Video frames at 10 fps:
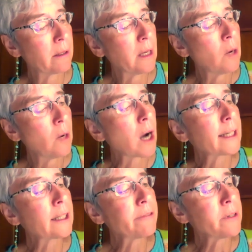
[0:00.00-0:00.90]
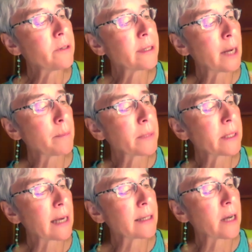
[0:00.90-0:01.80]
Walking a few steps,
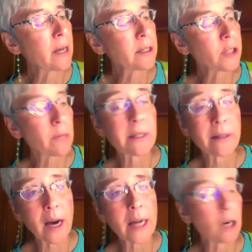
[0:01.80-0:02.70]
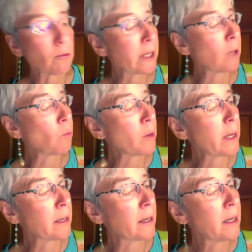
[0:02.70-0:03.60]
I saw that she was not a real
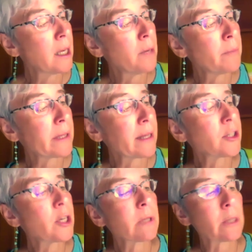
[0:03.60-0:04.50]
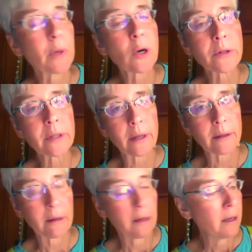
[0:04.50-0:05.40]
woman, but that she was a person,
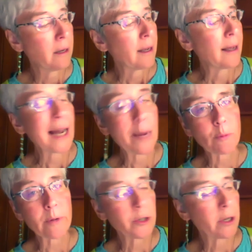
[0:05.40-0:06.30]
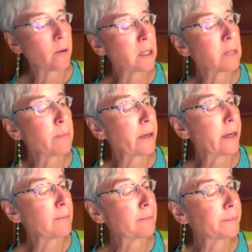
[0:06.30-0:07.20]
an apparition or a spirit,
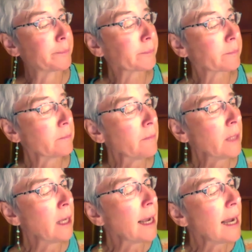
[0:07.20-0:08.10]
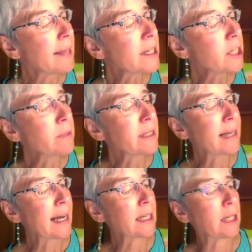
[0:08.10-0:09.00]
and that she was
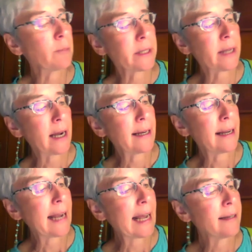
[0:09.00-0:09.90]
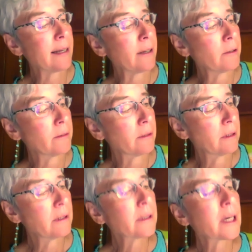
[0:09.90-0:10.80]
standing beside an anthill.
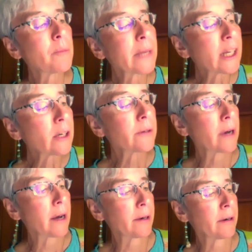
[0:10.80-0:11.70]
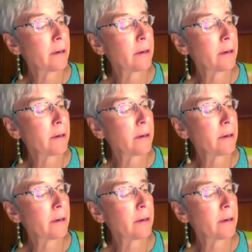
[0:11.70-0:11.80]
Come here, daughter.